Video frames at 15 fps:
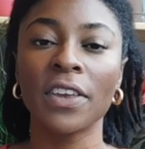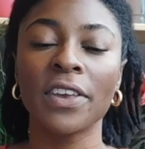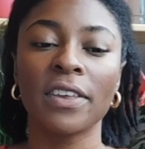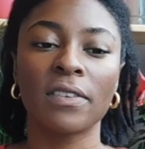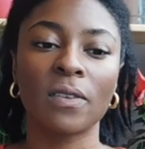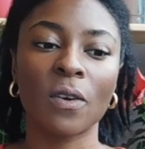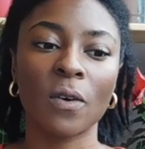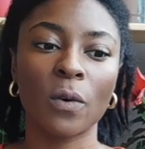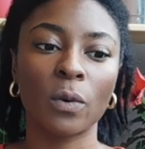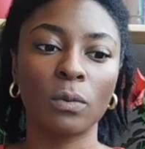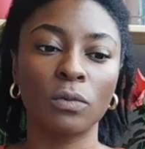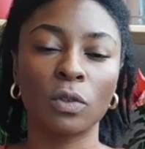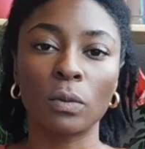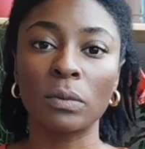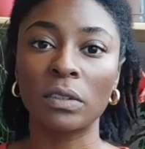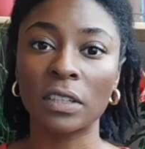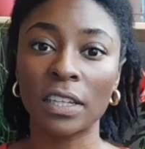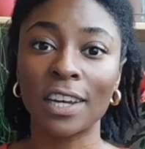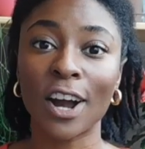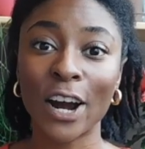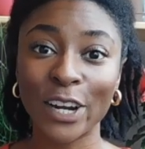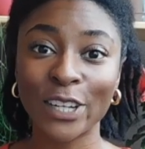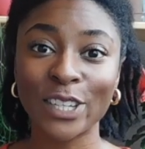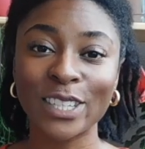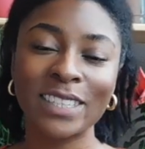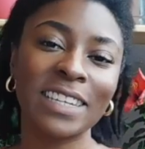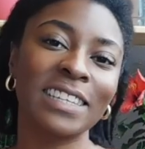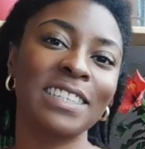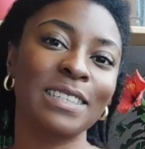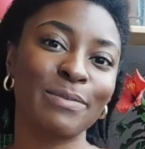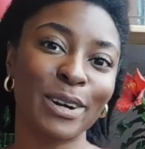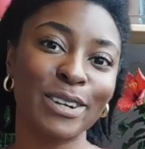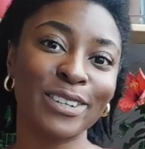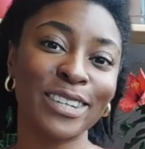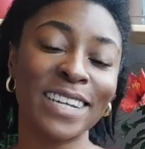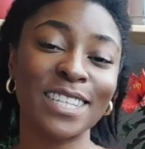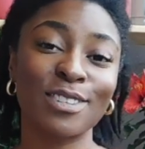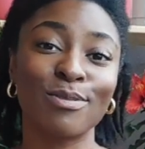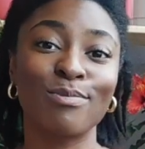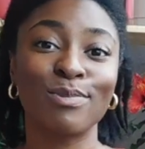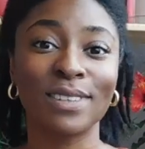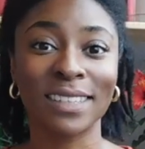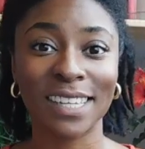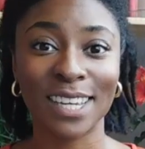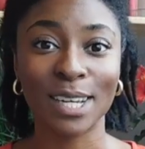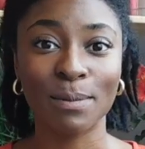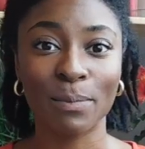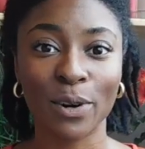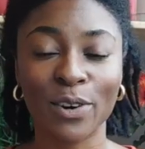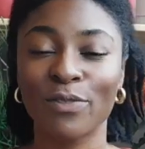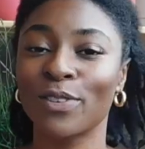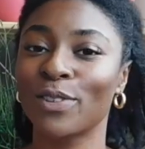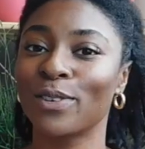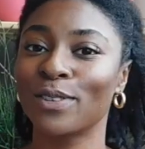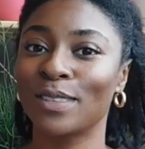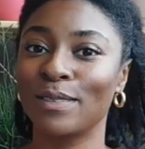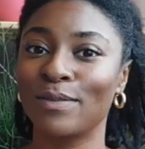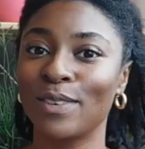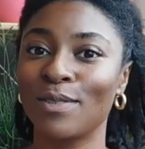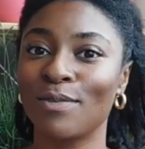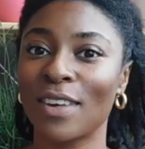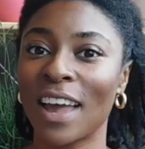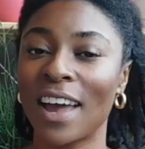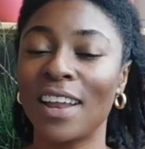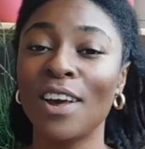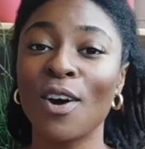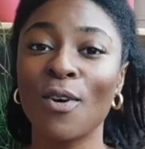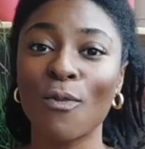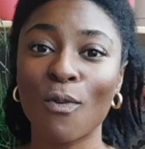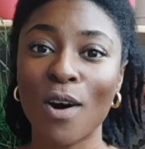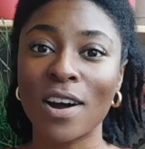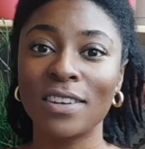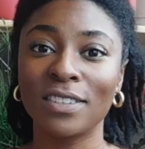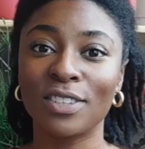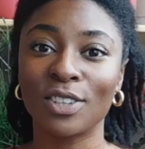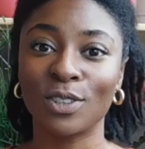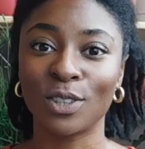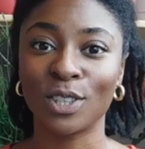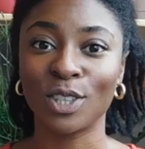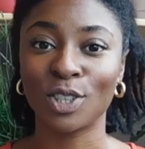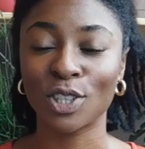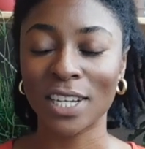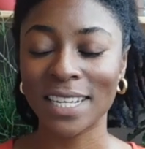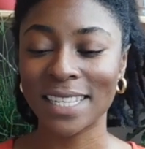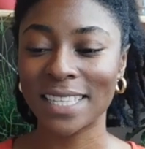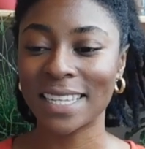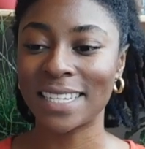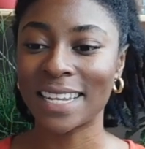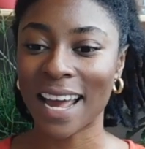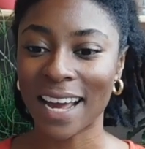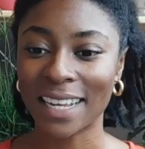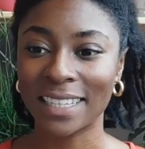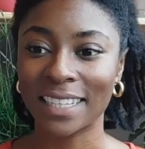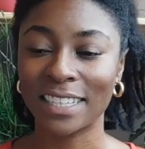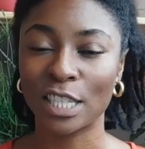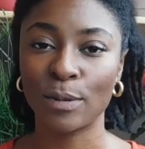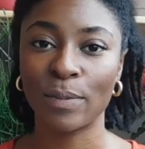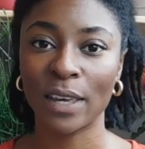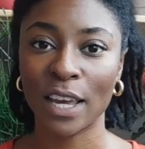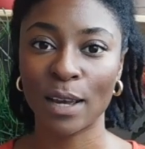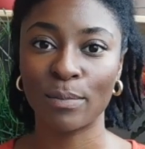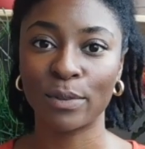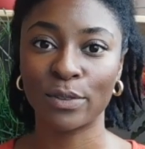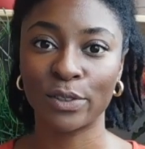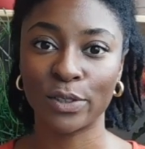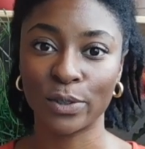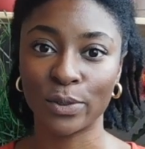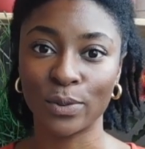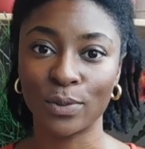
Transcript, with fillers: So Don't Study Harder, Study Smarter is a really good book for those of you that want to learn tricks and tactics to be able to